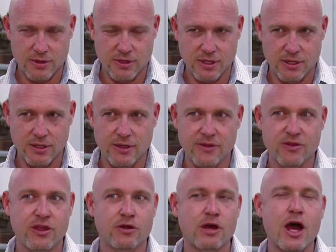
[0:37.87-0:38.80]
that
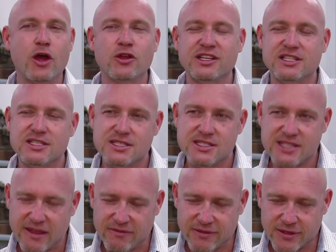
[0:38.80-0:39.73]
there are only
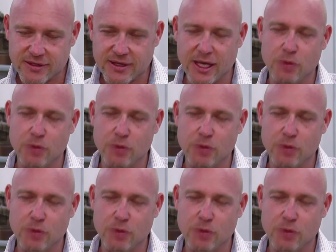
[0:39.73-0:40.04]
7